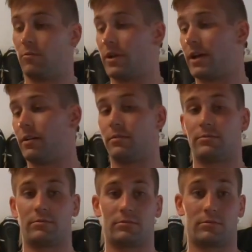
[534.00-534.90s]

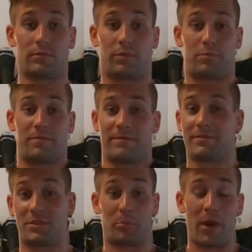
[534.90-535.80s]
well,
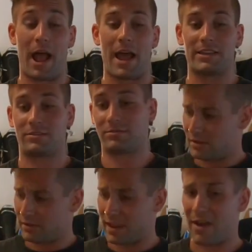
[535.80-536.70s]
surprise!
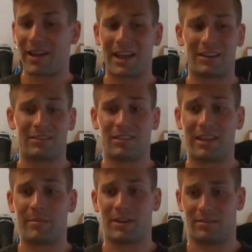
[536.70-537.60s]
Now I got a
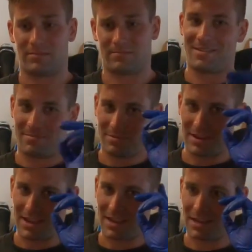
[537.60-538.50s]
dilemma,
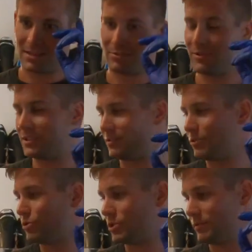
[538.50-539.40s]
but I got the
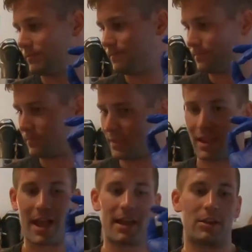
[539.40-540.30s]
resolution.
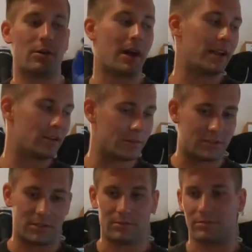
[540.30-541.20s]
I know
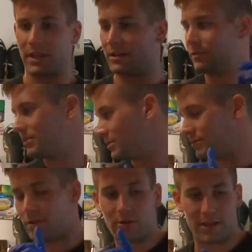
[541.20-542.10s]
what to do.
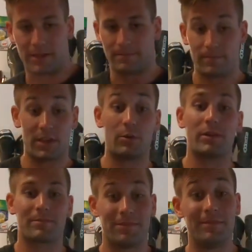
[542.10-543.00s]
Okay, here
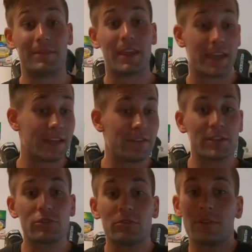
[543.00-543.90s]
we
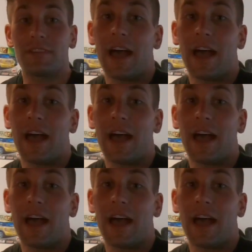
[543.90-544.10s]
Adventures with